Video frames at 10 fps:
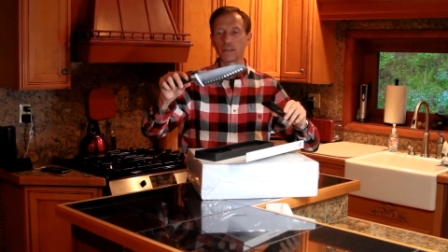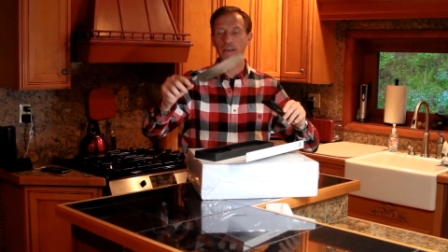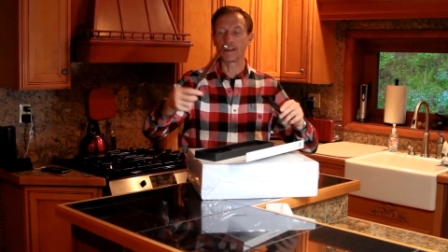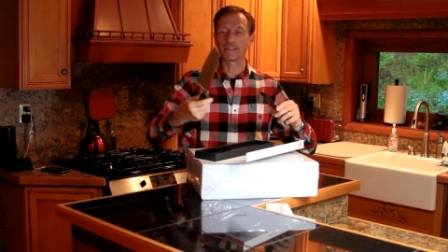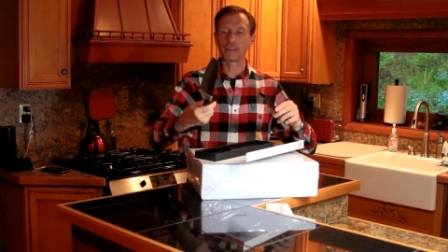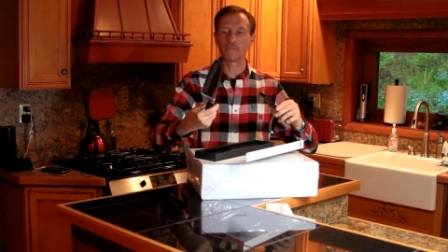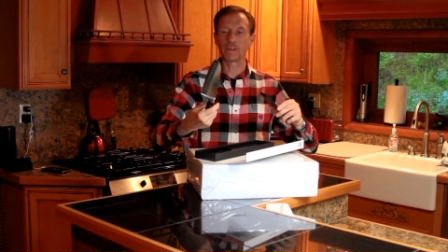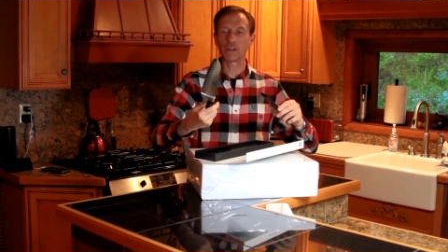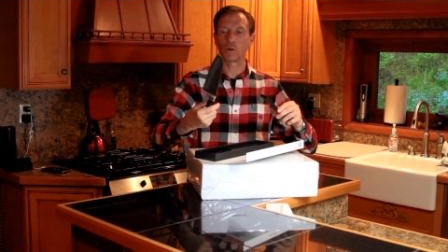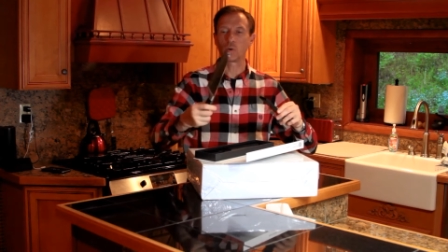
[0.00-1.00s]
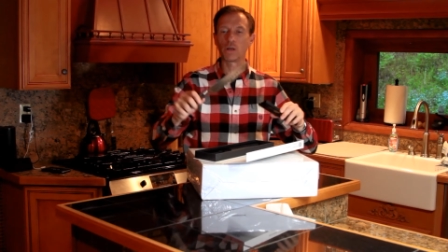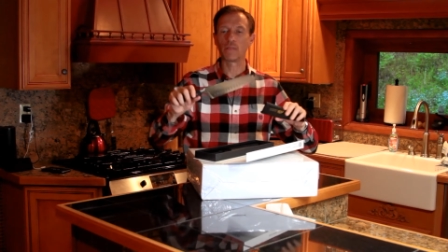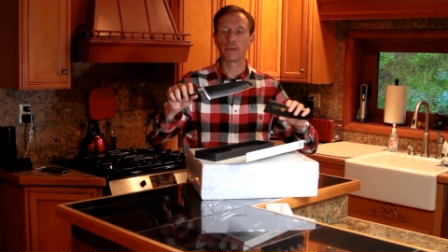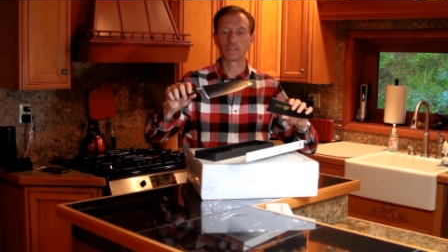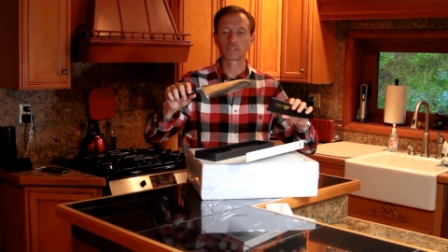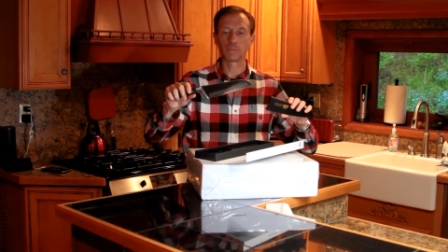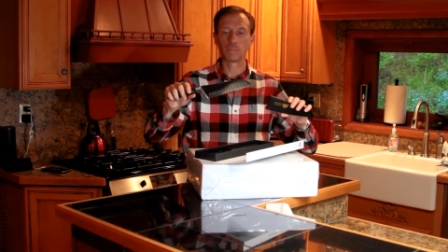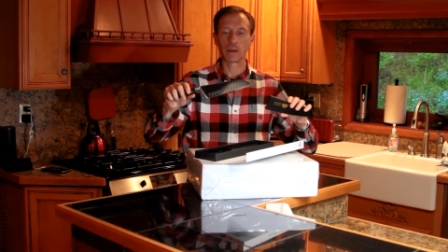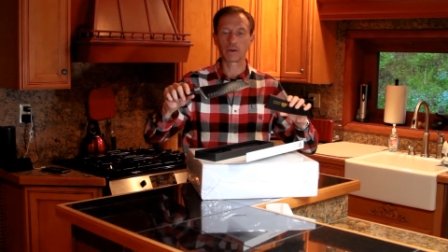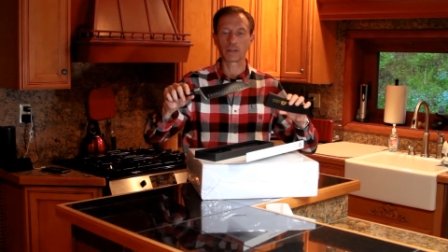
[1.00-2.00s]
and I did a video on this
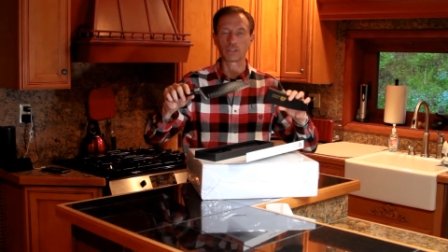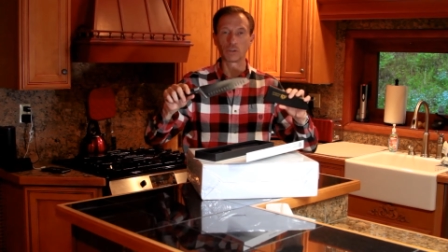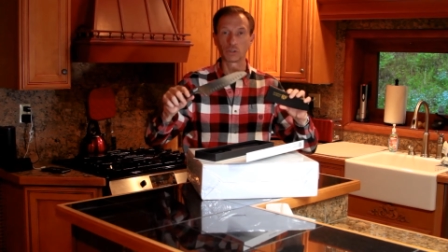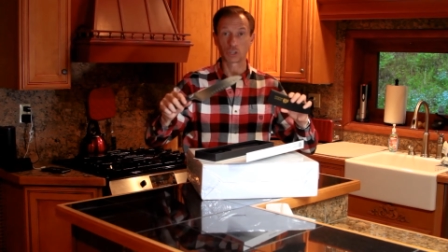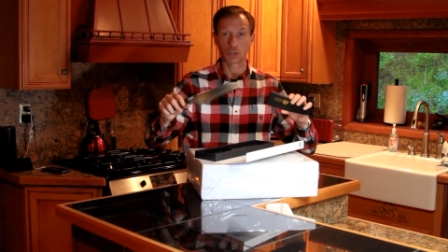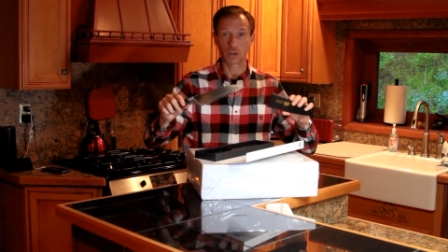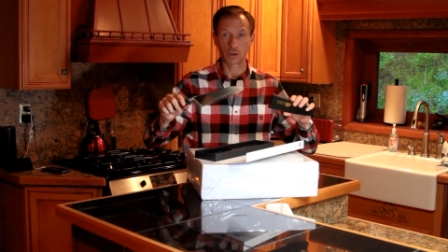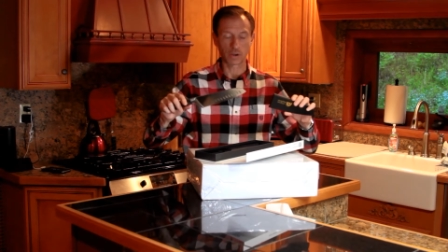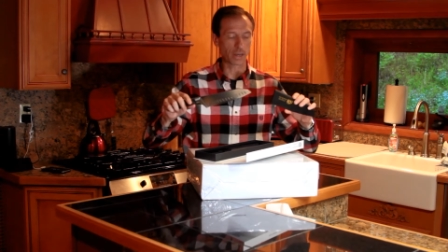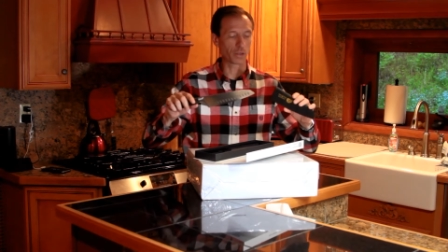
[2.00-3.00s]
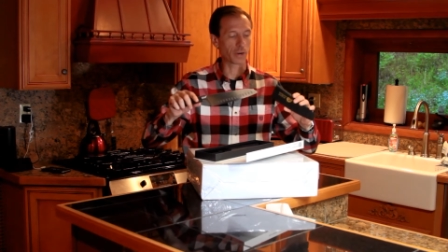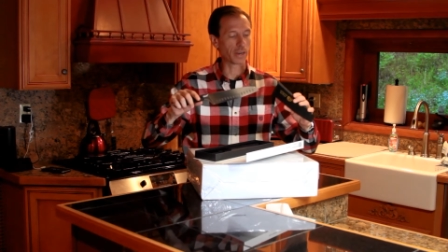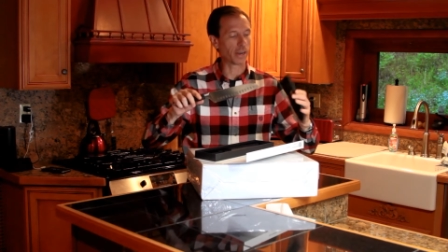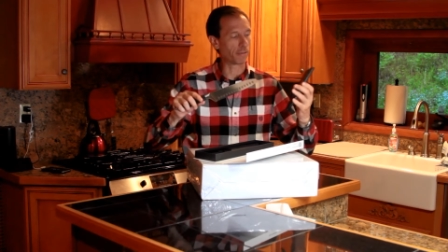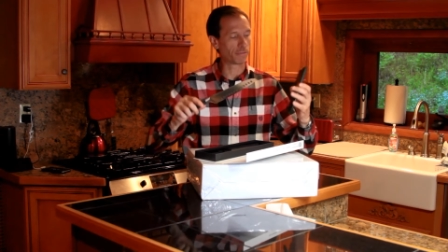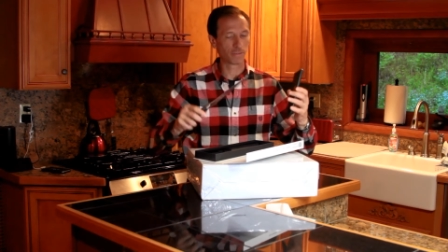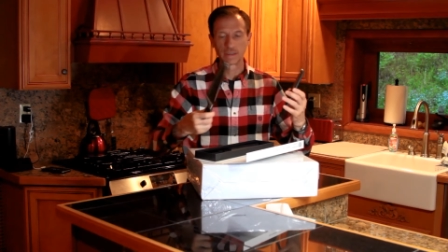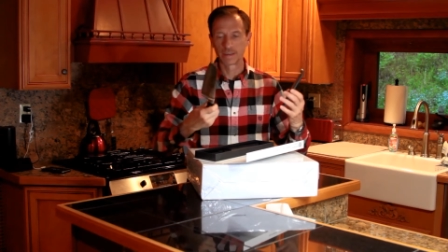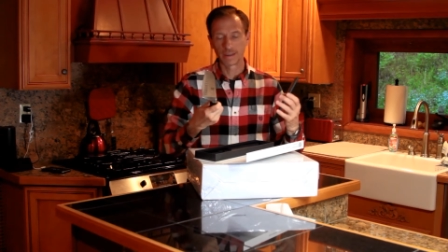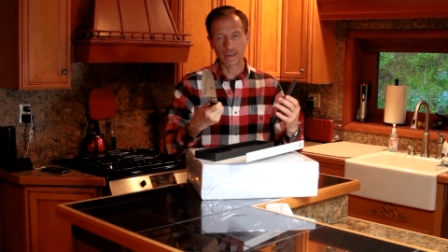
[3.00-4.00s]
comparing it to a Chicago cutlery
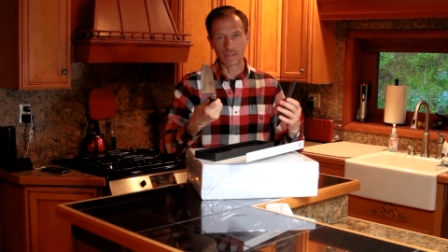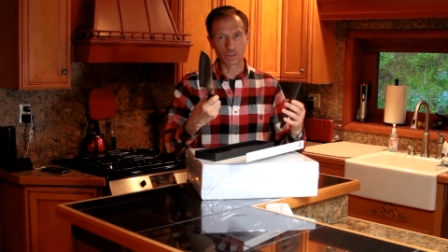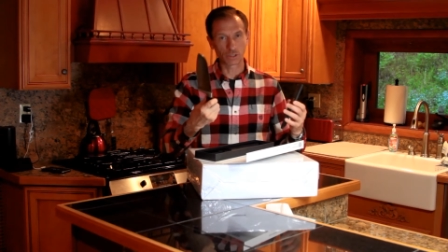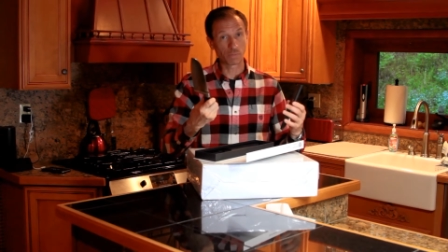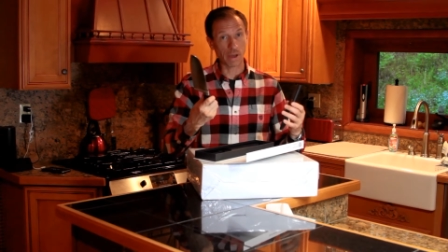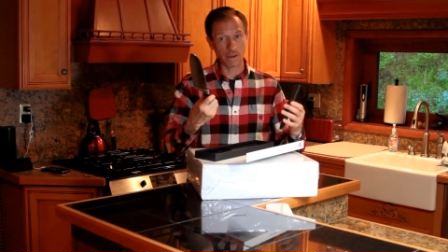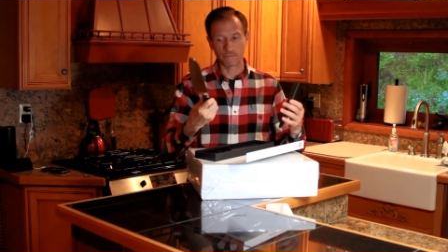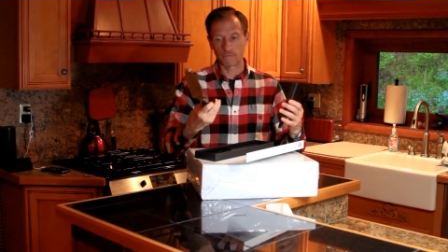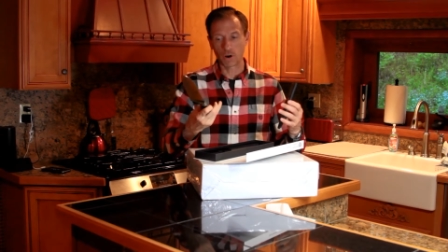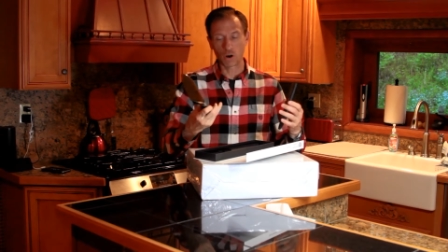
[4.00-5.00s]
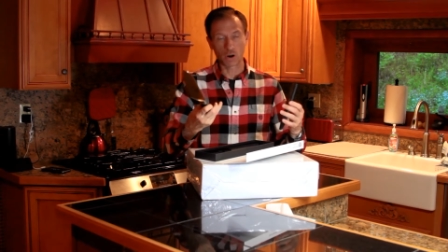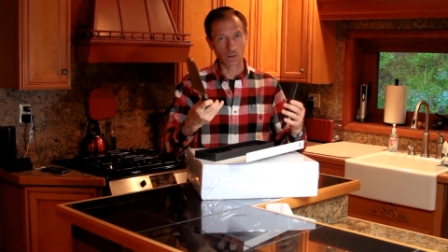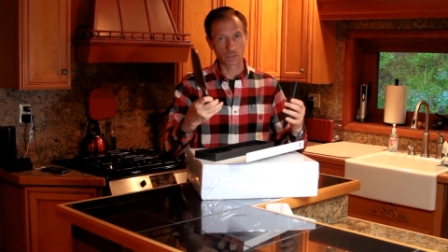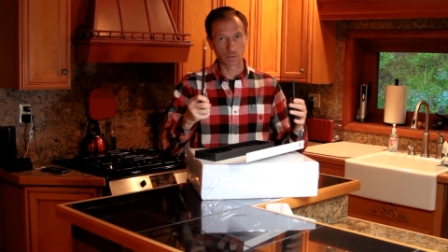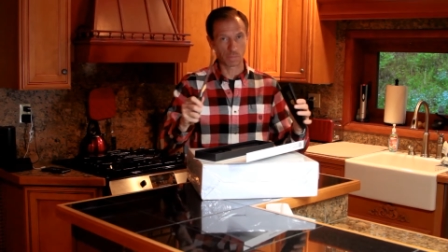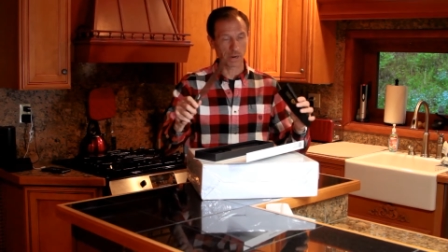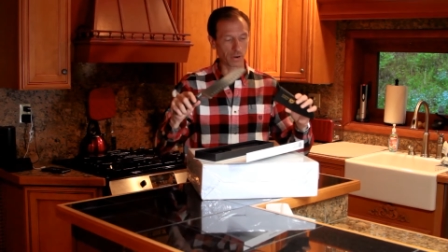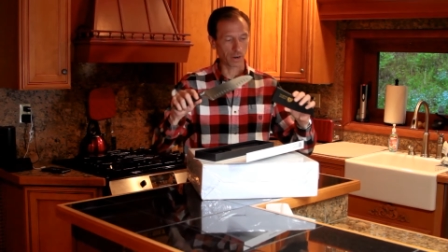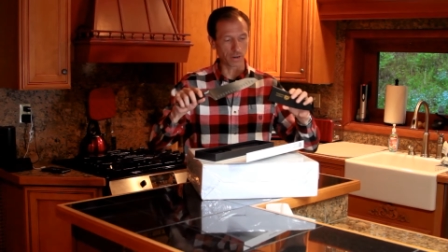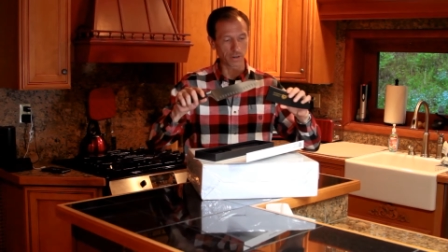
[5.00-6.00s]
knife, and this is by far
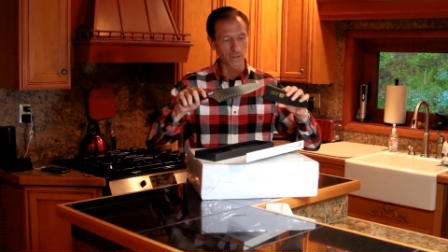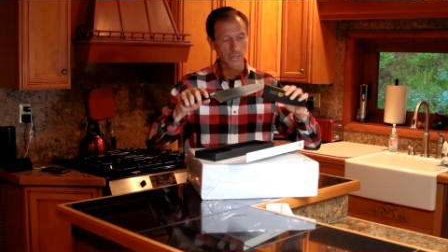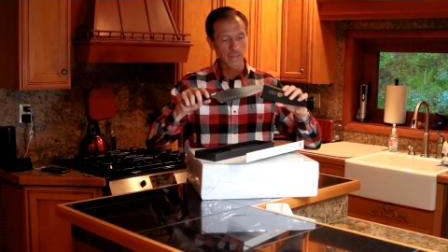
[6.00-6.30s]
superior.